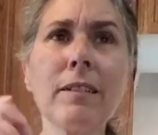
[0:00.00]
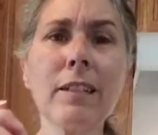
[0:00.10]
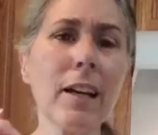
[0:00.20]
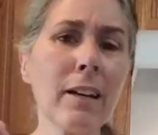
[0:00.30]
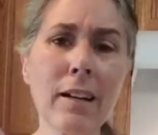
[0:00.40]

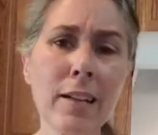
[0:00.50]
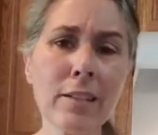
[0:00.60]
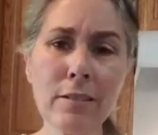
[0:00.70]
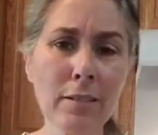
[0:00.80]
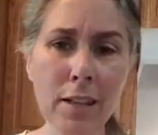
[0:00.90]
Yeah, I
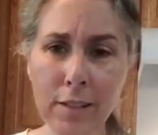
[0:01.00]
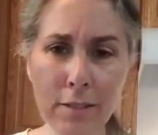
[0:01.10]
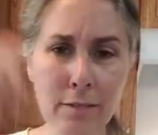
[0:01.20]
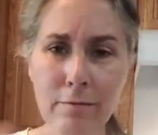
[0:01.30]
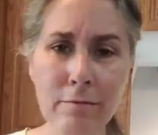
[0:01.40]

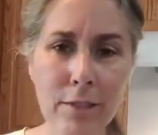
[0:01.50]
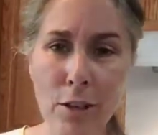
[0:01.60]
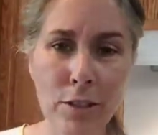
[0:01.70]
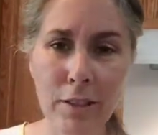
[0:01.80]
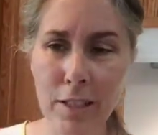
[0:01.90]

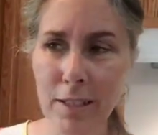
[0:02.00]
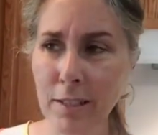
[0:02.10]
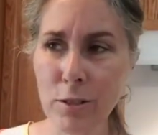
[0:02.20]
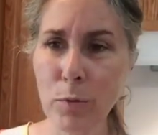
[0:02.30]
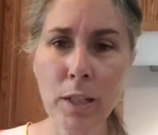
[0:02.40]
started this
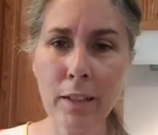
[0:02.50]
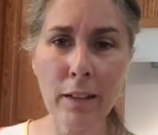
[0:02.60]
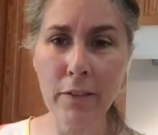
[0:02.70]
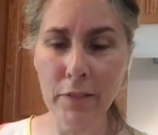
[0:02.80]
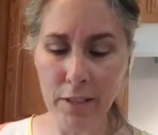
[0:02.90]
in
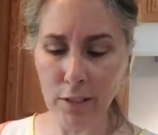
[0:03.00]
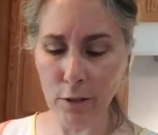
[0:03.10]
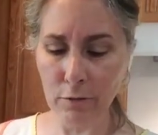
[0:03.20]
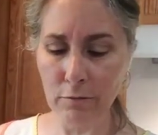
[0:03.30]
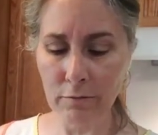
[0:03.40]
2011,
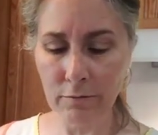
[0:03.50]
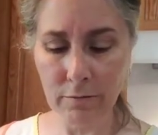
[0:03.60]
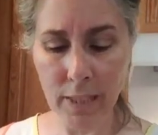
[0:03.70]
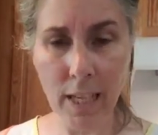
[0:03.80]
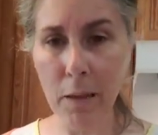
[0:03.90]
so
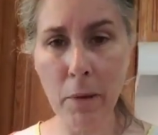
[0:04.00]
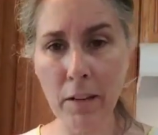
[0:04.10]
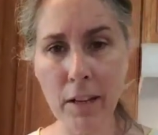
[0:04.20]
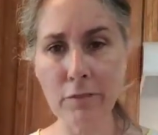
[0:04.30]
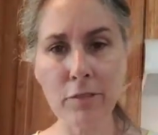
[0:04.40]
they came out
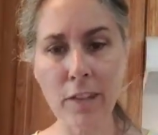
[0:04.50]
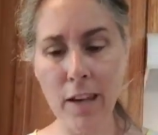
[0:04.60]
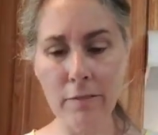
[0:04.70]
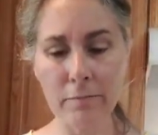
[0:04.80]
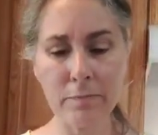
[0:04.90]
after
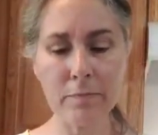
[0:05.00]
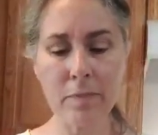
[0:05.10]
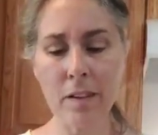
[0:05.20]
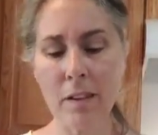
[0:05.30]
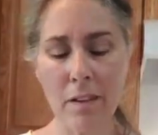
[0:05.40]
that.
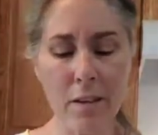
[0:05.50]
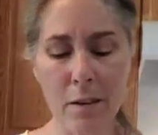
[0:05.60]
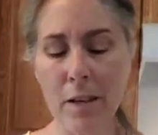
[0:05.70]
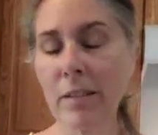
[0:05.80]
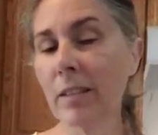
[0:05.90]

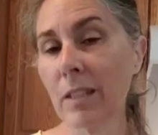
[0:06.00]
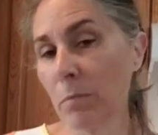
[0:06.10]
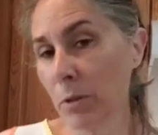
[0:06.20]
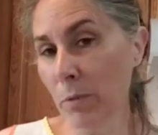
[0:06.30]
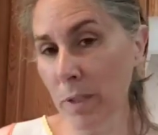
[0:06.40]
The
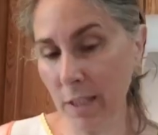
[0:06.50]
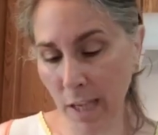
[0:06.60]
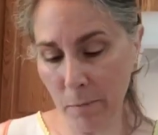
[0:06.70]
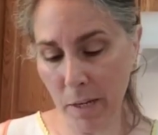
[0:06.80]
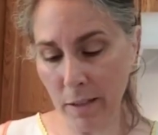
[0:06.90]
blue ones
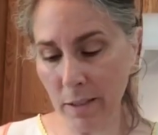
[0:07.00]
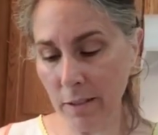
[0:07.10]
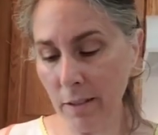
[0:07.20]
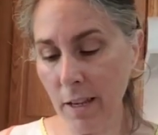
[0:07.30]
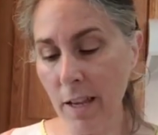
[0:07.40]
came next.